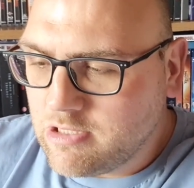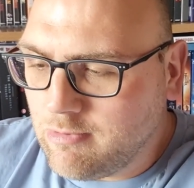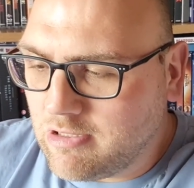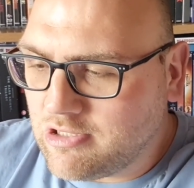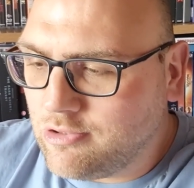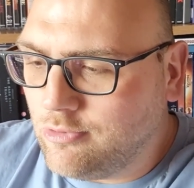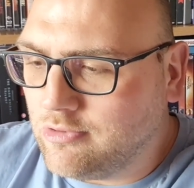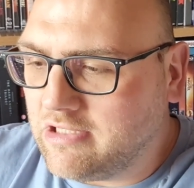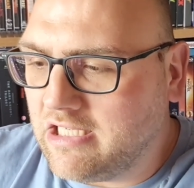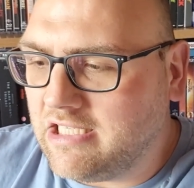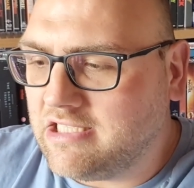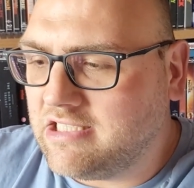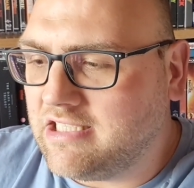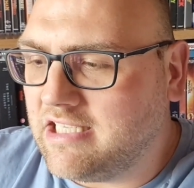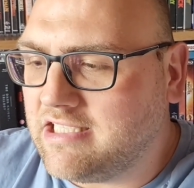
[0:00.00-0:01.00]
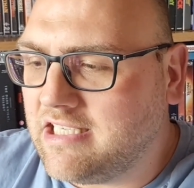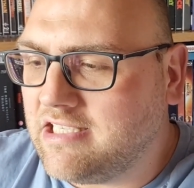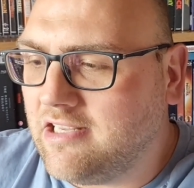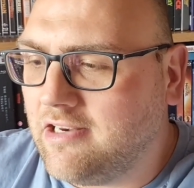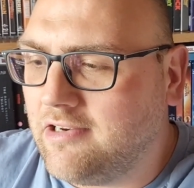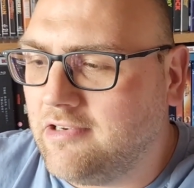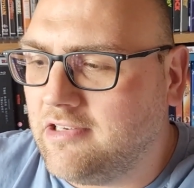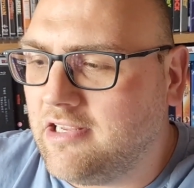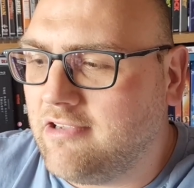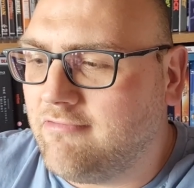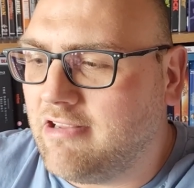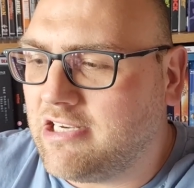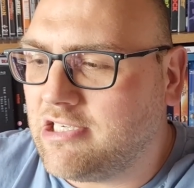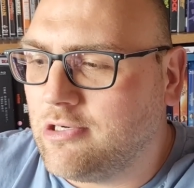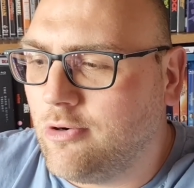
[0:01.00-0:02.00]
So I saw this. This isn't the
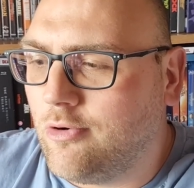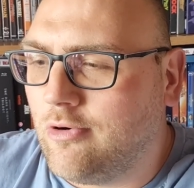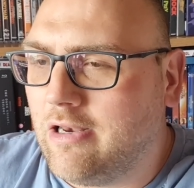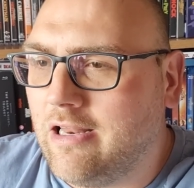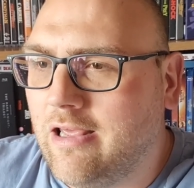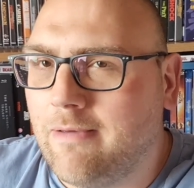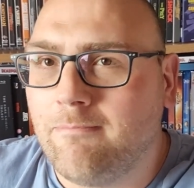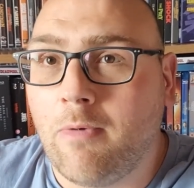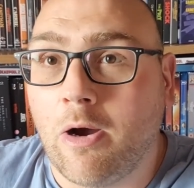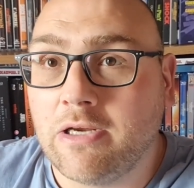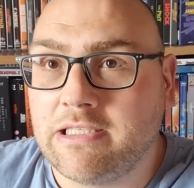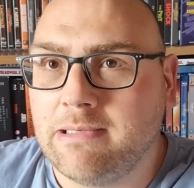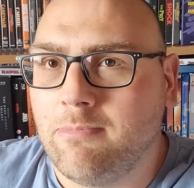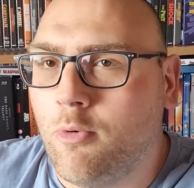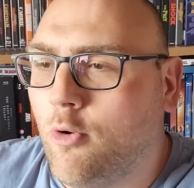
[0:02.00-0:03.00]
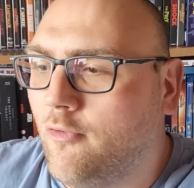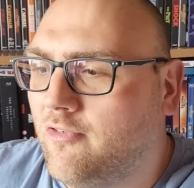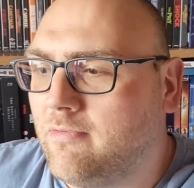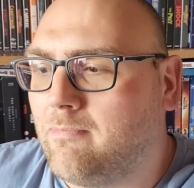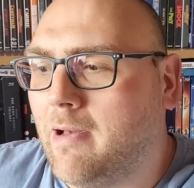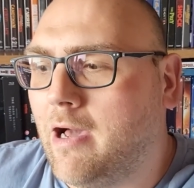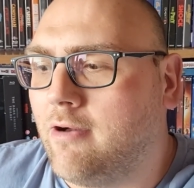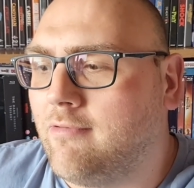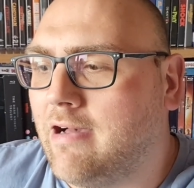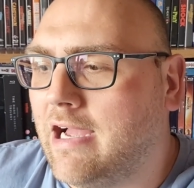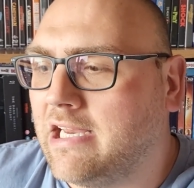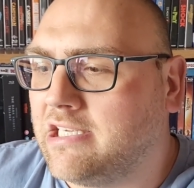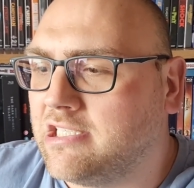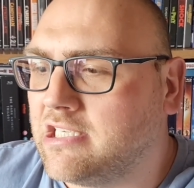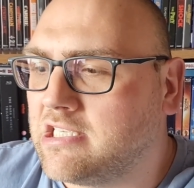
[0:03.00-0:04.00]
original uh, Mighty Morphin Power
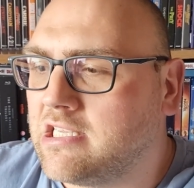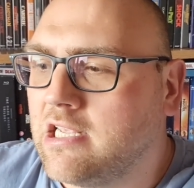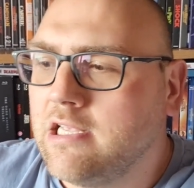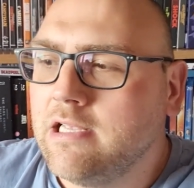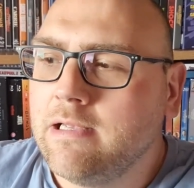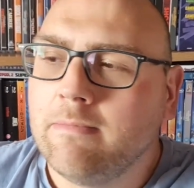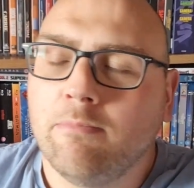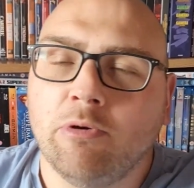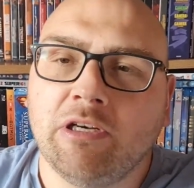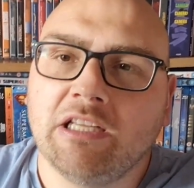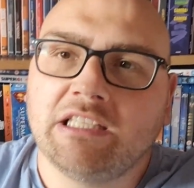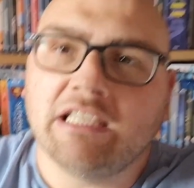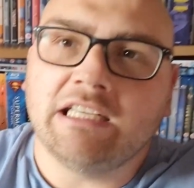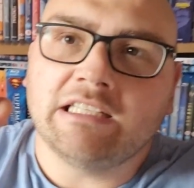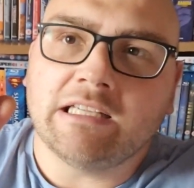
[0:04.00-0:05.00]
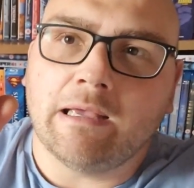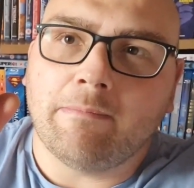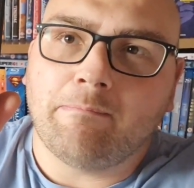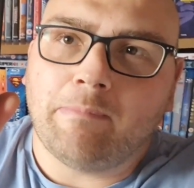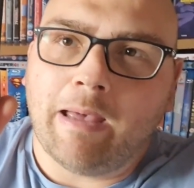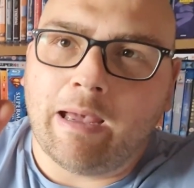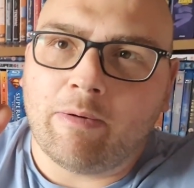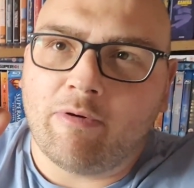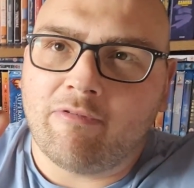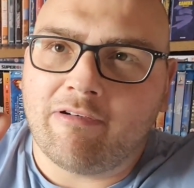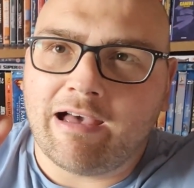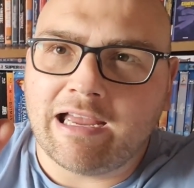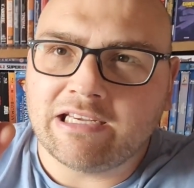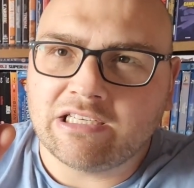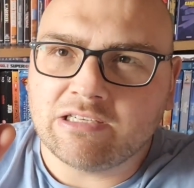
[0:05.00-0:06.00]
Rangers, but this is Power
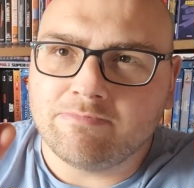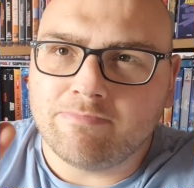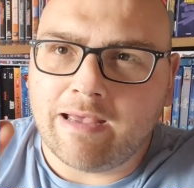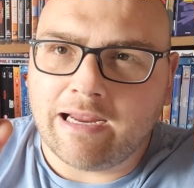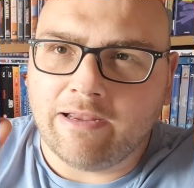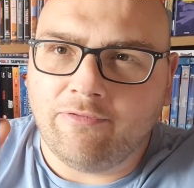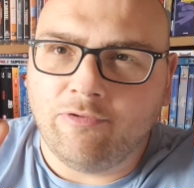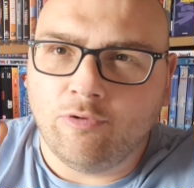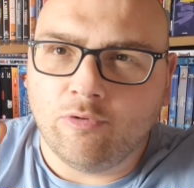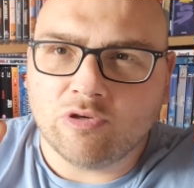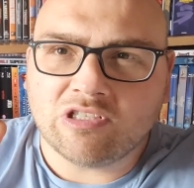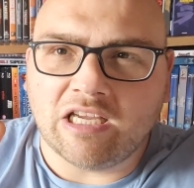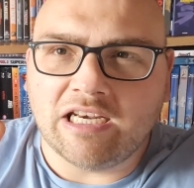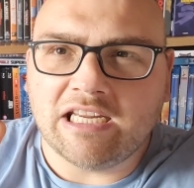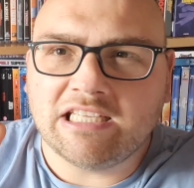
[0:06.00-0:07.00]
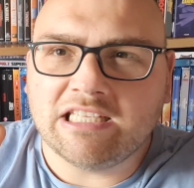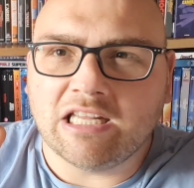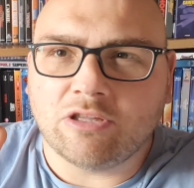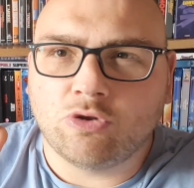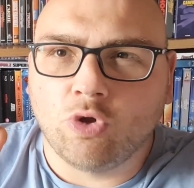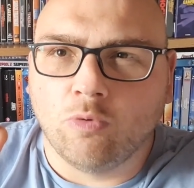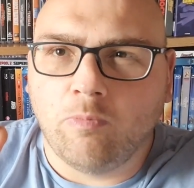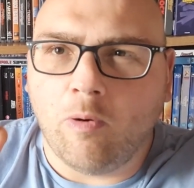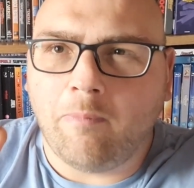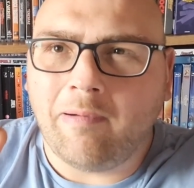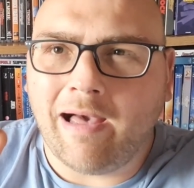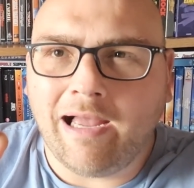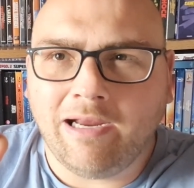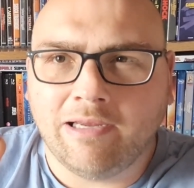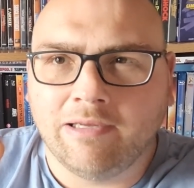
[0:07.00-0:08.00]
Rangers Megaforce, and this is a double
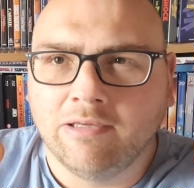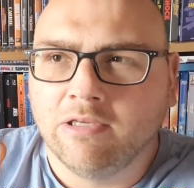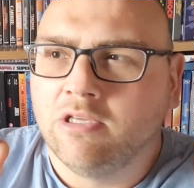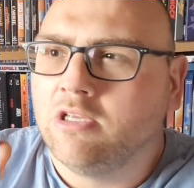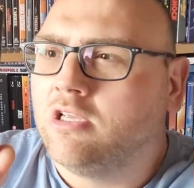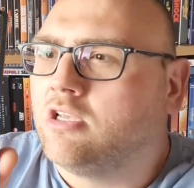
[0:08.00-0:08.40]
pack.